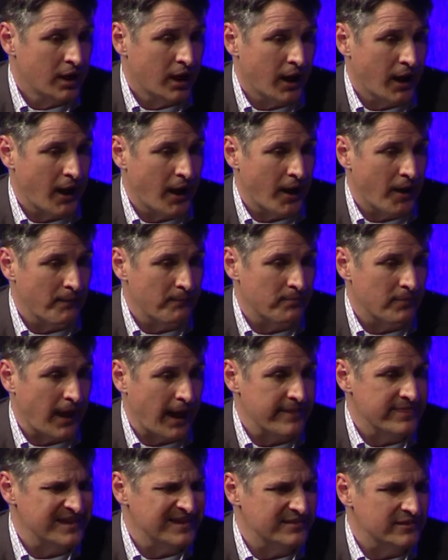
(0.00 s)

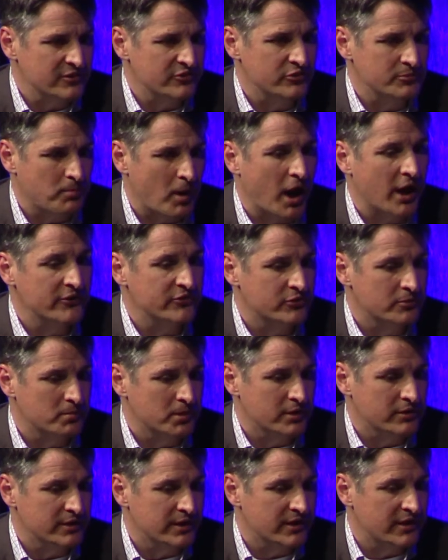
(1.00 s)
I think there's a
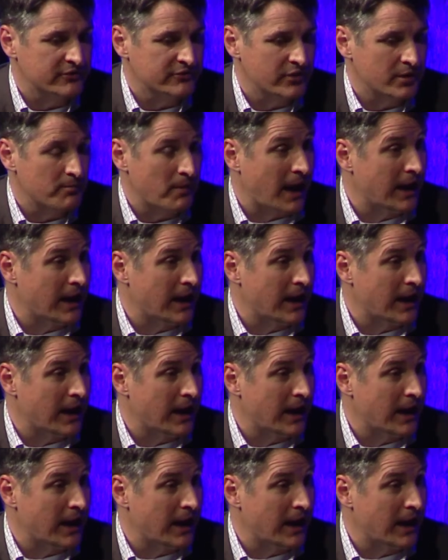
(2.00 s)
possibility that some